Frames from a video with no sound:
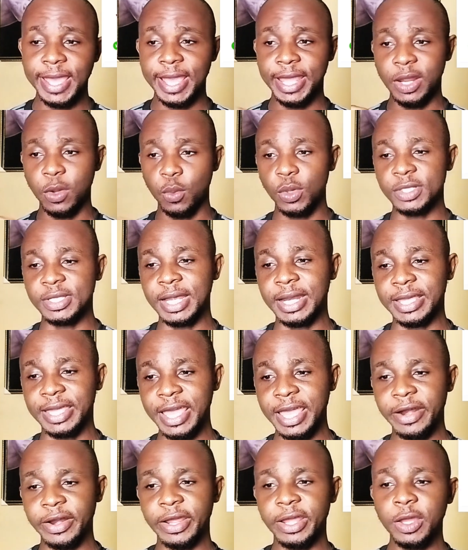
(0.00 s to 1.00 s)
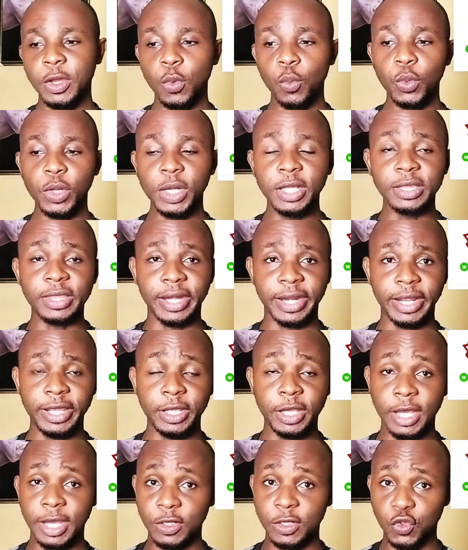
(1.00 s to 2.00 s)
And we said Kerry winning
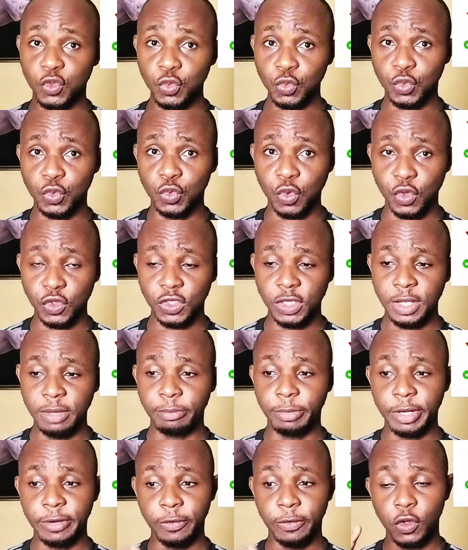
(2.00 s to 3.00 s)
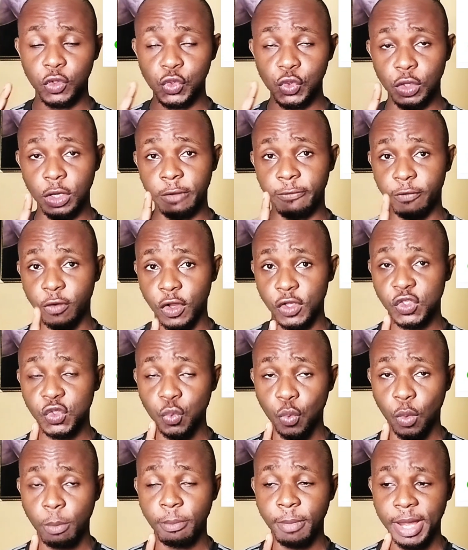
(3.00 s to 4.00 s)
3 and 2 draws, but also lost
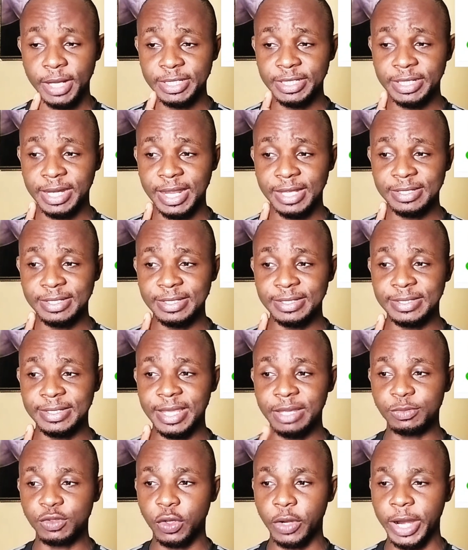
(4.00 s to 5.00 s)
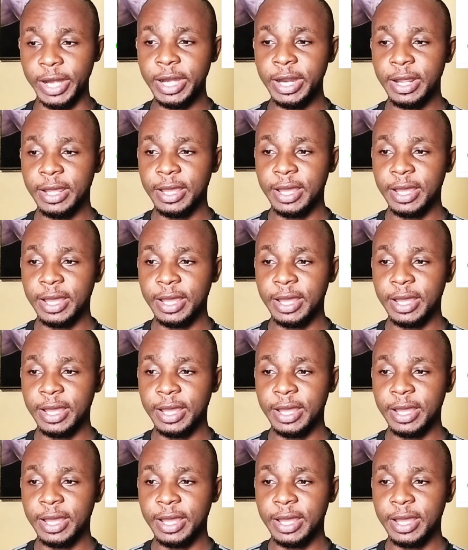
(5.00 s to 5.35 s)
1 match in the last 6 games. All right.